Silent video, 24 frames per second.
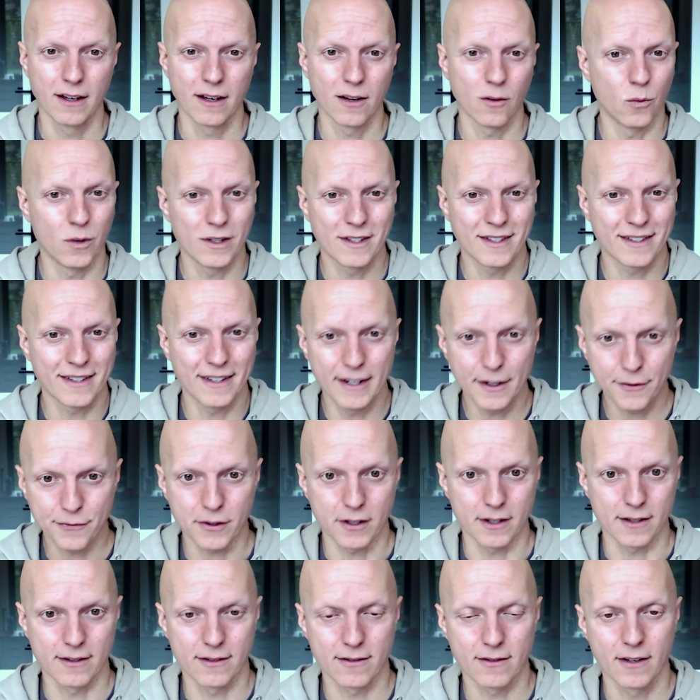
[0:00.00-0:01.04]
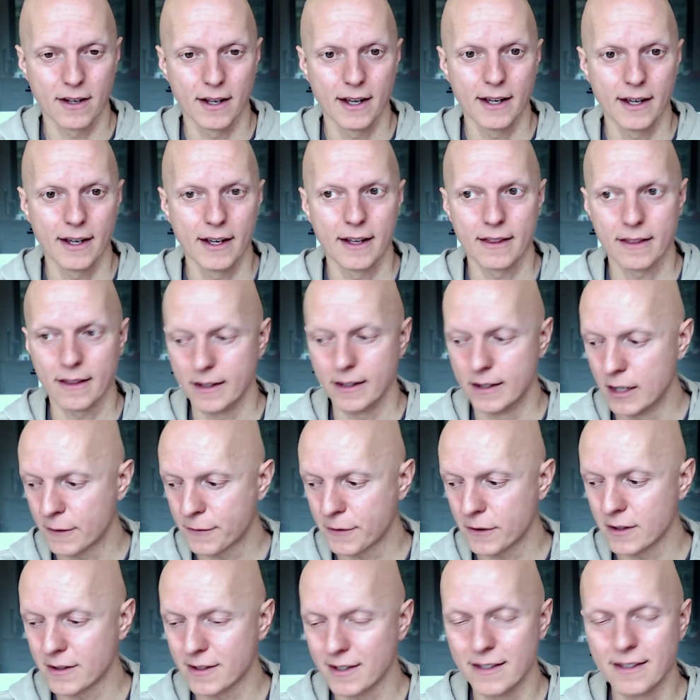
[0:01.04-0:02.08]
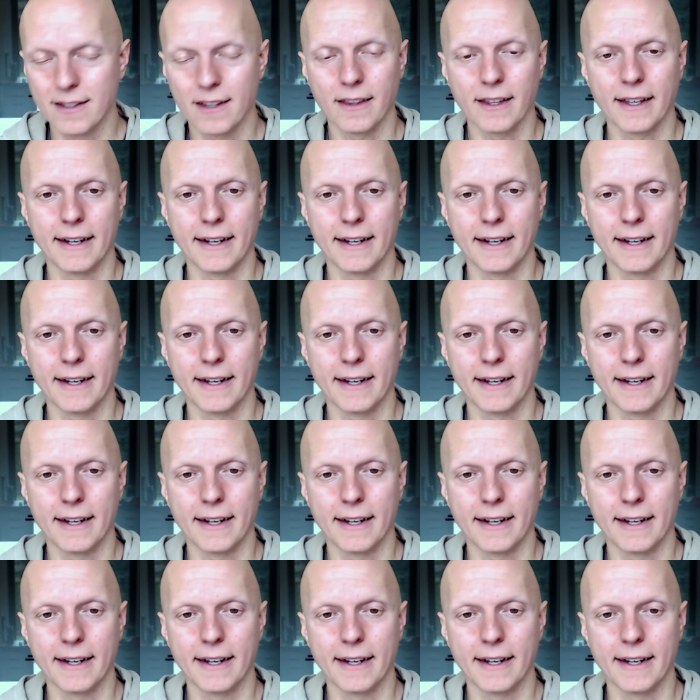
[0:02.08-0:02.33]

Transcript: What's the difference? The difference is in the